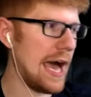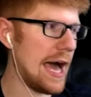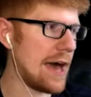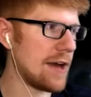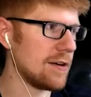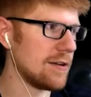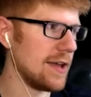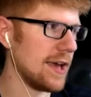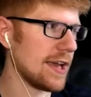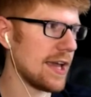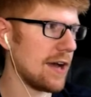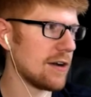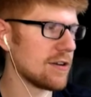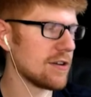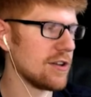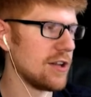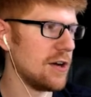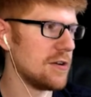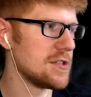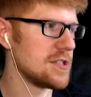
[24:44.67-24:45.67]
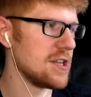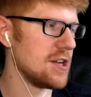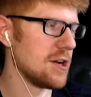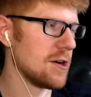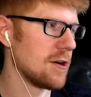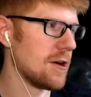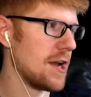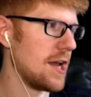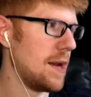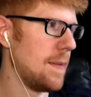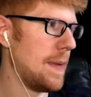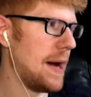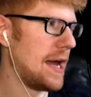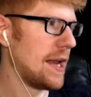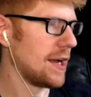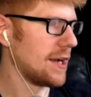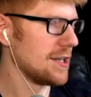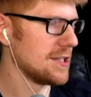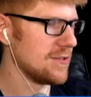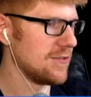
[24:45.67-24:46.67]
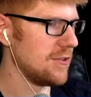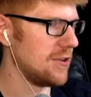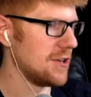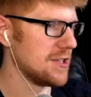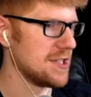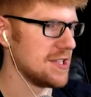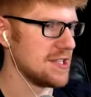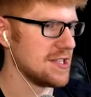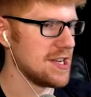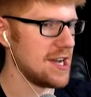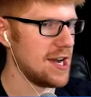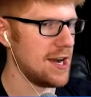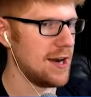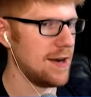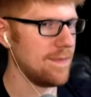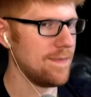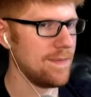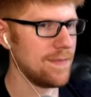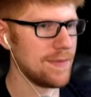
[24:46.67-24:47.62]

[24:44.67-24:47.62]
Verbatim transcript: I don't like how close Yuri and Monika's voices are.